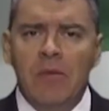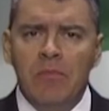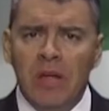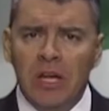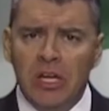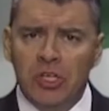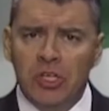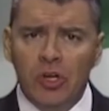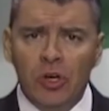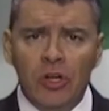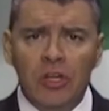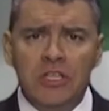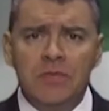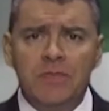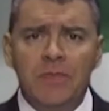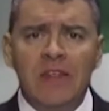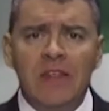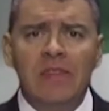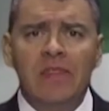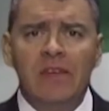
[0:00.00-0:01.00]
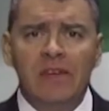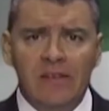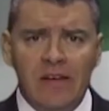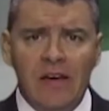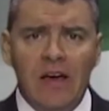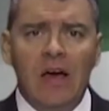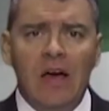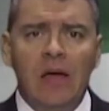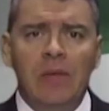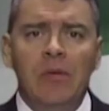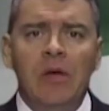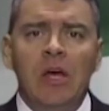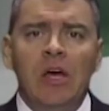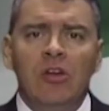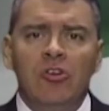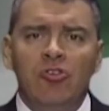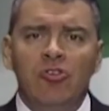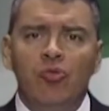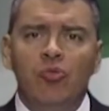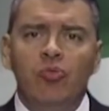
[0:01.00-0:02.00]
Make sure you spend the time
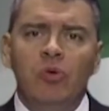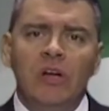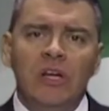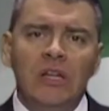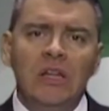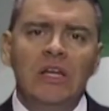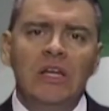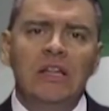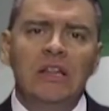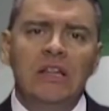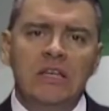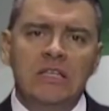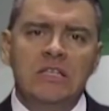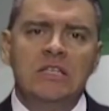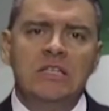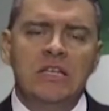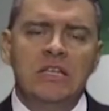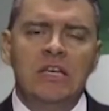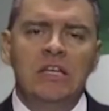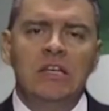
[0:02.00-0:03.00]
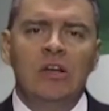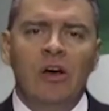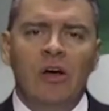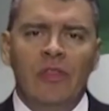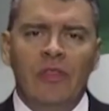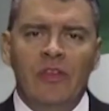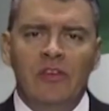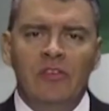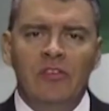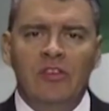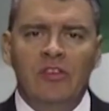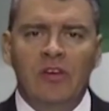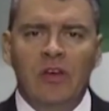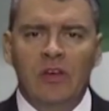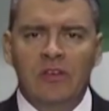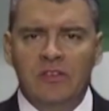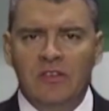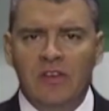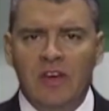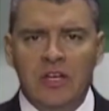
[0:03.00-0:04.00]
to really listen in on this
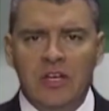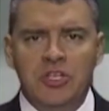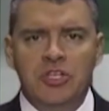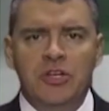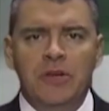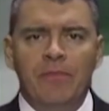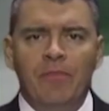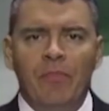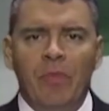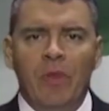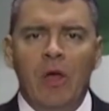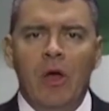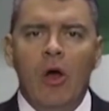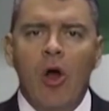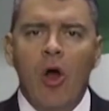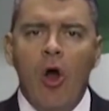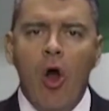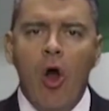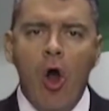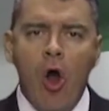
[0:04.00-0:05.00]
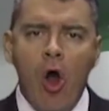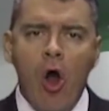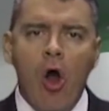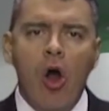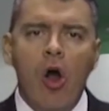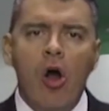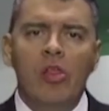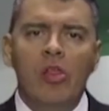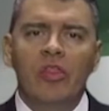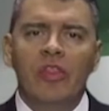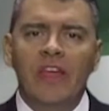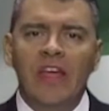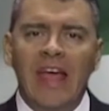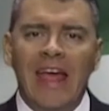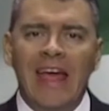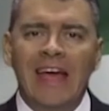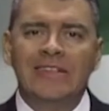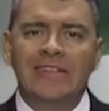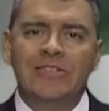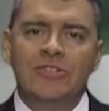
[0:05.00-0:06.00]
section. All
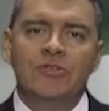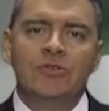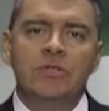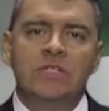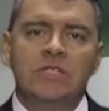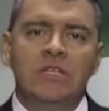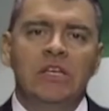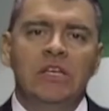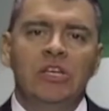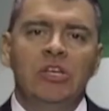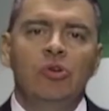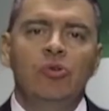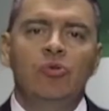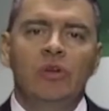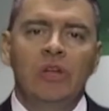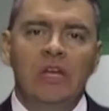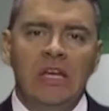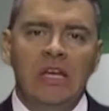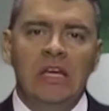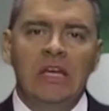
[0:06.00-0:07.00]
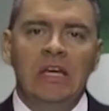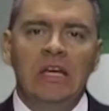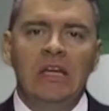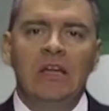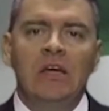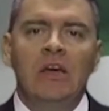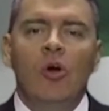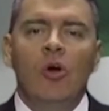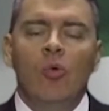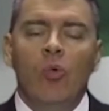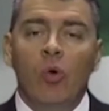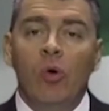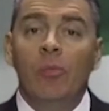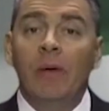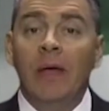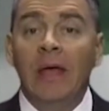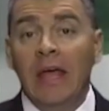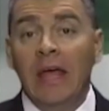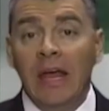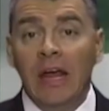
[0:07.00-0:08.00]
the answers that you need will
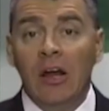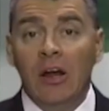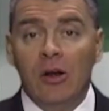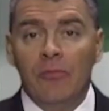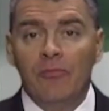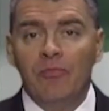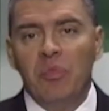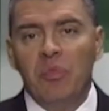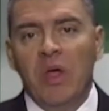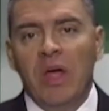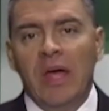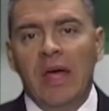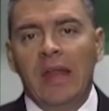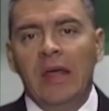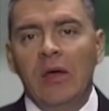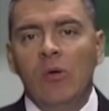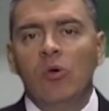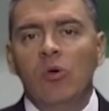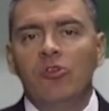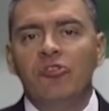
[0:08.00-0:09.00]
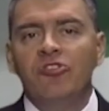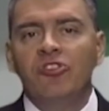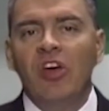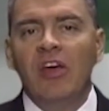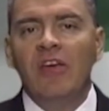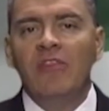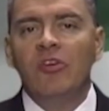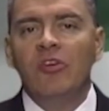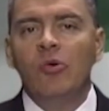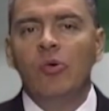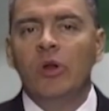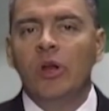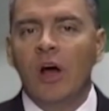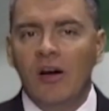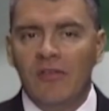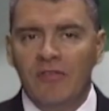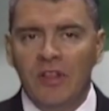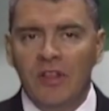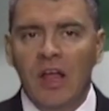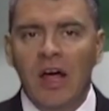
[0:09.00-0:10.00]
be here, and it will save you an
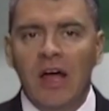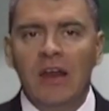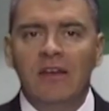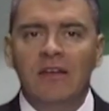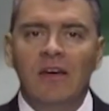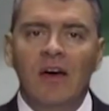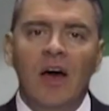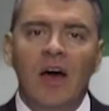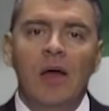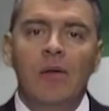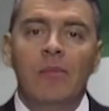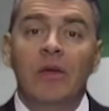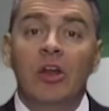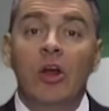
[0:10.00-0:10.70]
awful lot of time